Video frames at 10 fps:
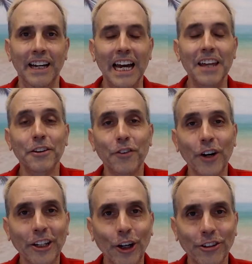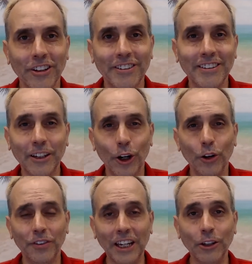Hey, this is Frank Yosa, CEO
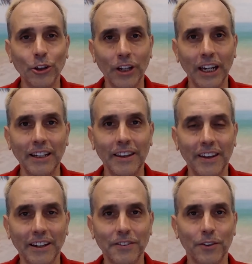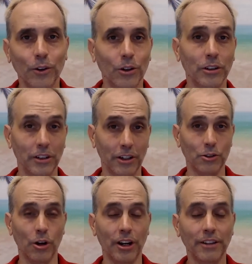of KetoneAid. Thanks for
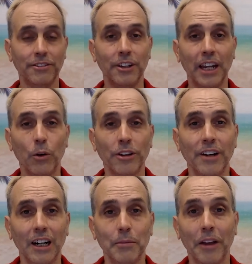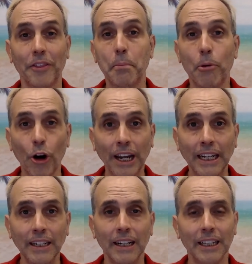joining us. Today, I want to talk about the
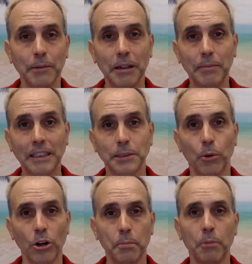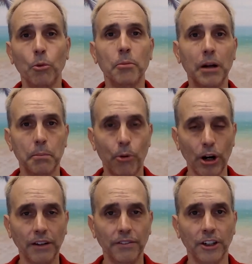brain, a little bit about sport, but more about
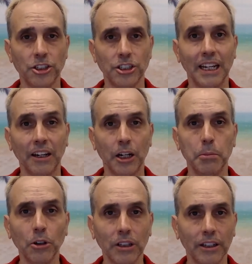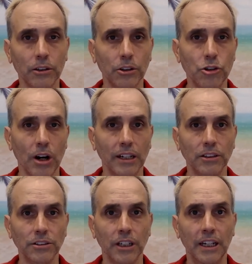brain function and a couple of clinical
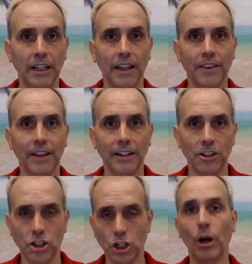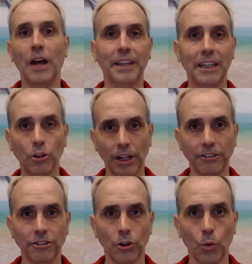trials that show how the ketone
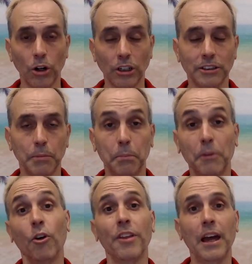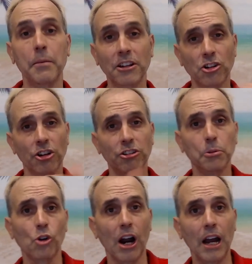ester works. But before that, make sure to
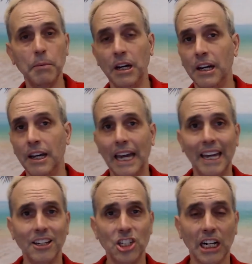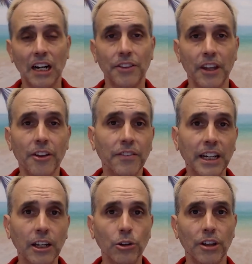subscribe and check out the other
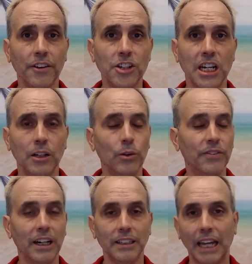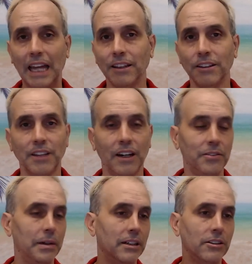videos on the channel. We've got endless stuff
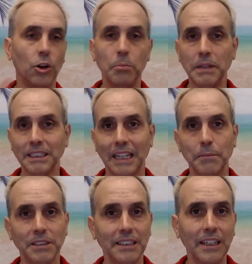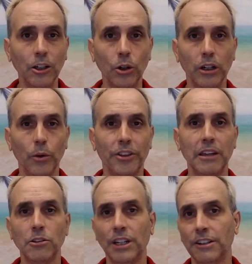about don't mix MCT oil with
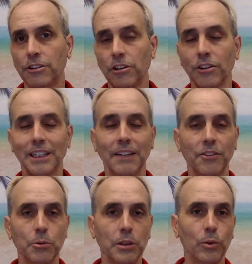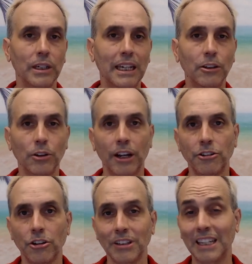ketone ester, the difference between ketone
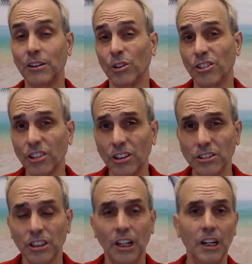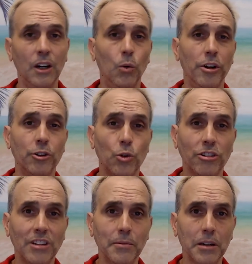esters and ketone salts, what does
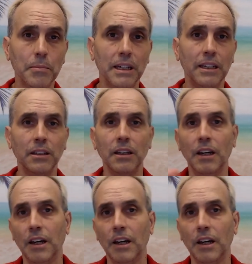racemic mean,